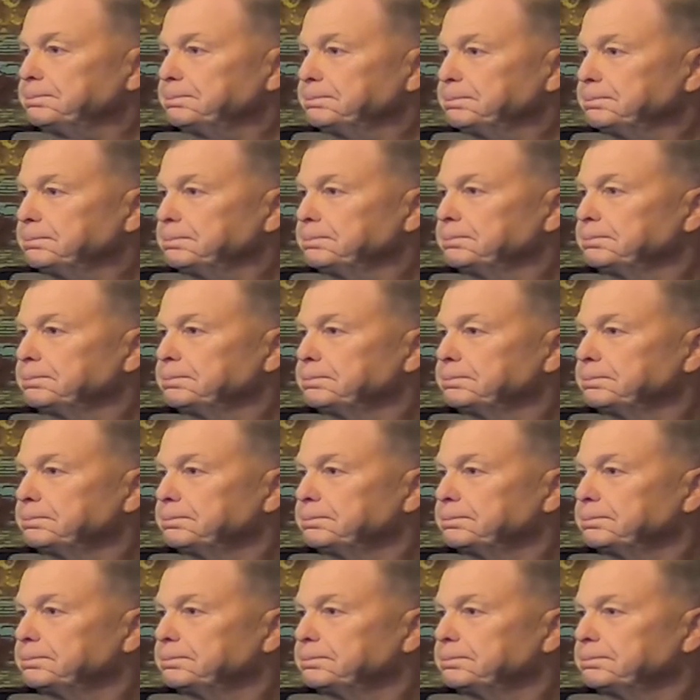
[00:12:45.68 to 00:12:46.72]

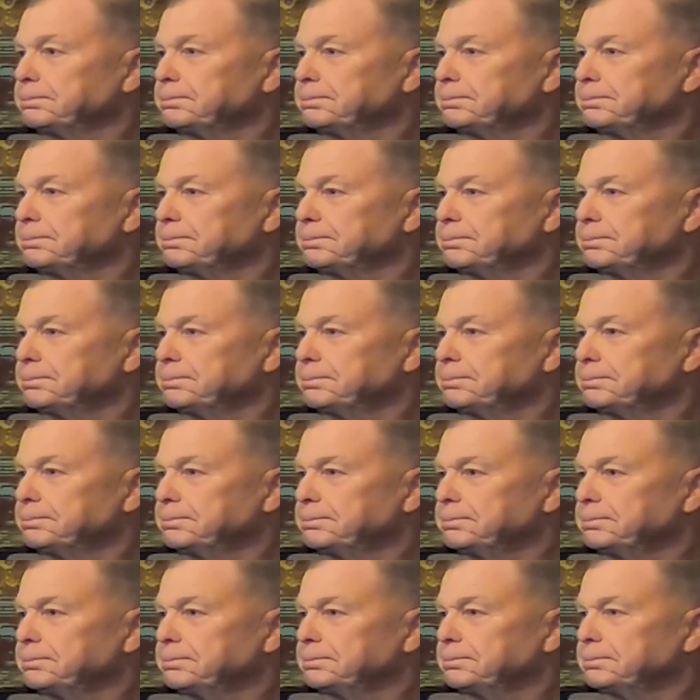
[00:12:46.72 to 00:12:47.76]

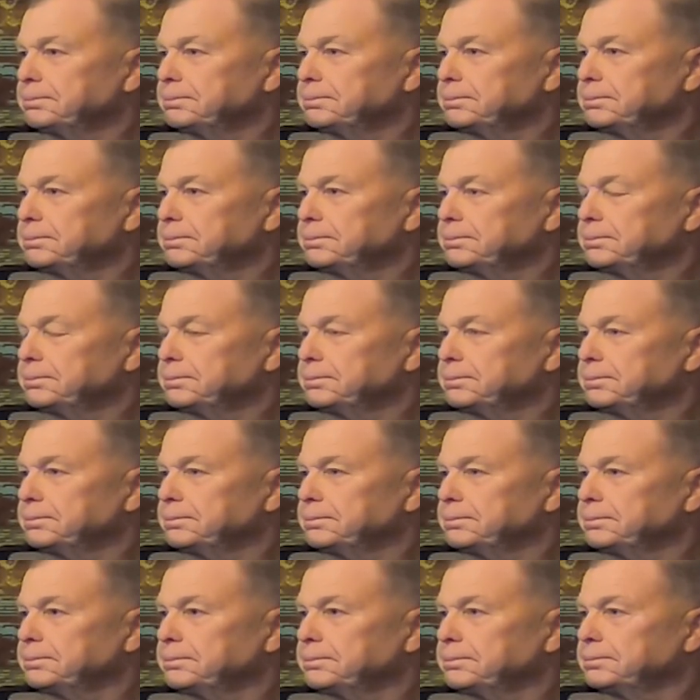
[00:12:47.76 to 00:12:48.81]

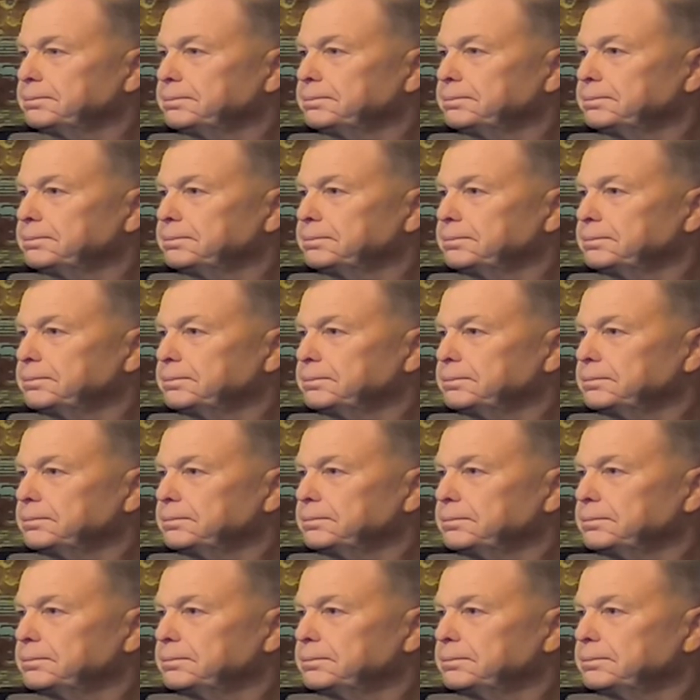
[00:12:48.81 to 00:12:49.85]

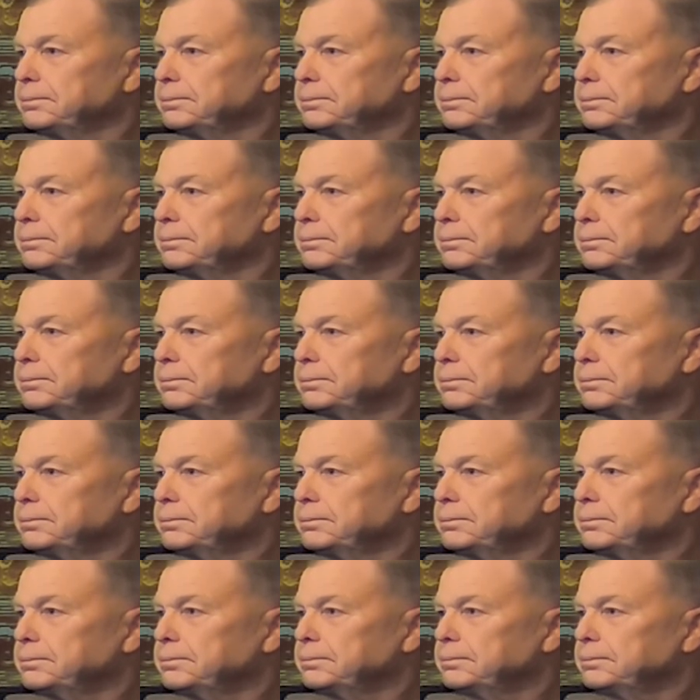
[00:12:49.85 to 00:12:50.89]

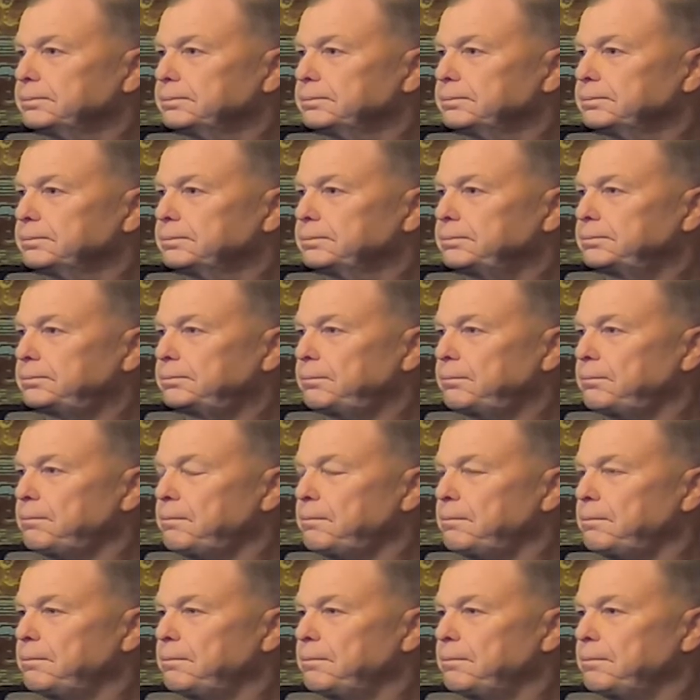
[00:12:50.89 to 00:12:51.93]

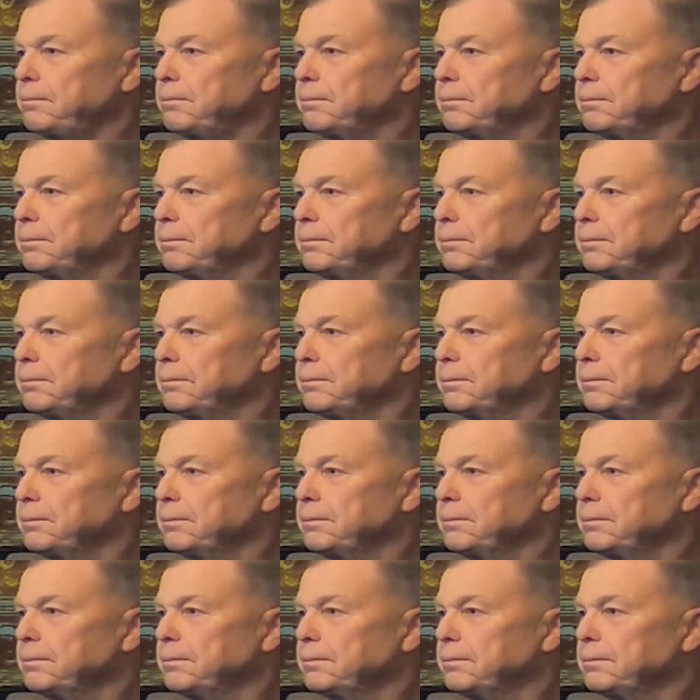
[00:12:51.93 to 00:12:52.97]

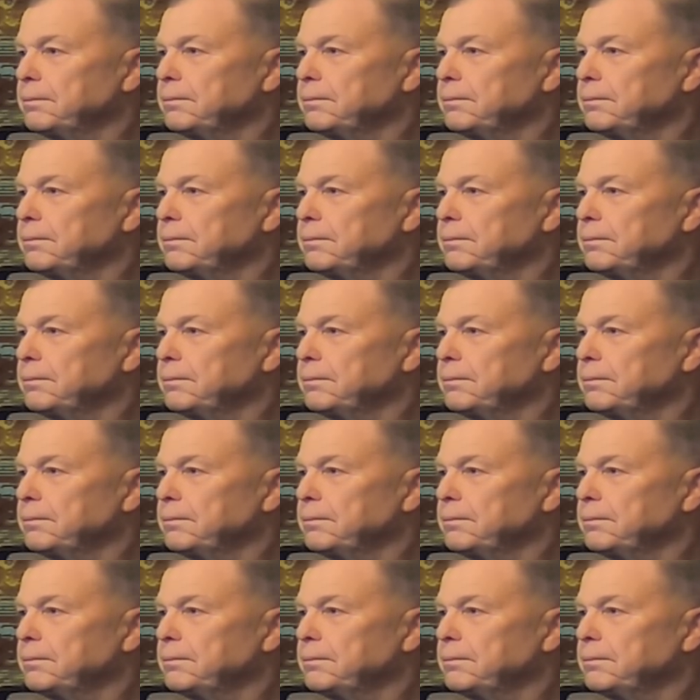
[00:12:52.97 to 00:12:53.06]
[no speech]